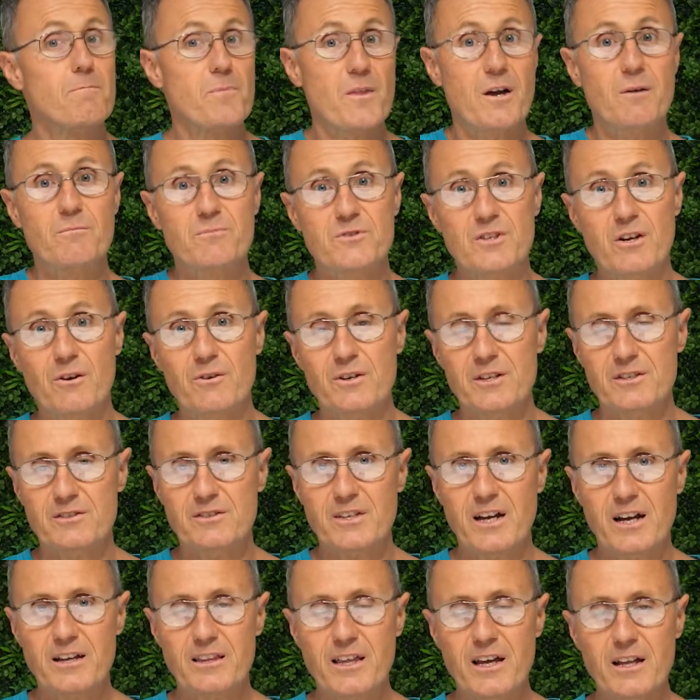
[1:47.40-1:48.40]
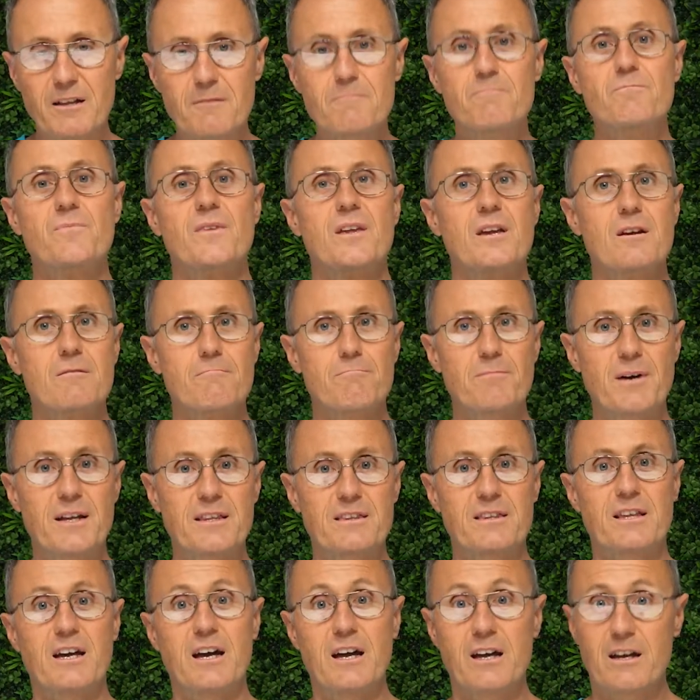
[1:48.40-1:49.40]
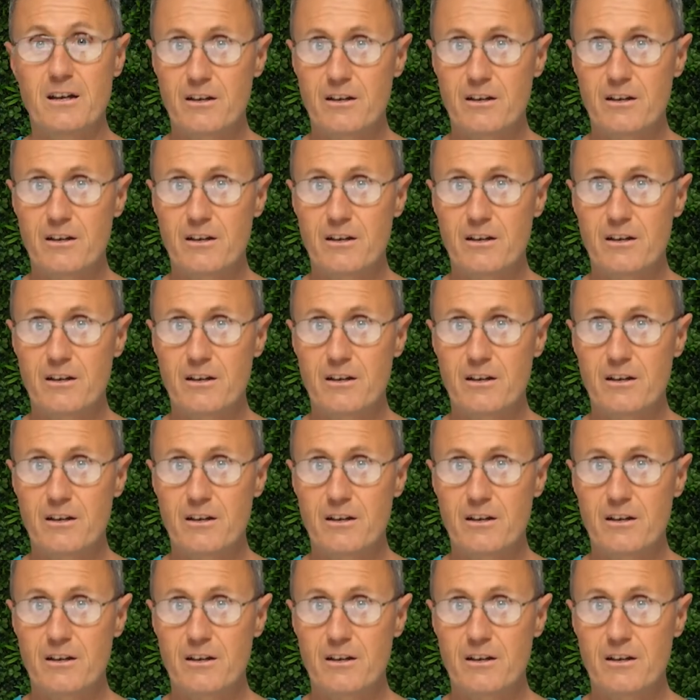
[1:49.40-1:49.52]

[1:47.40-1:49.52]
I'm sorry to say that. But the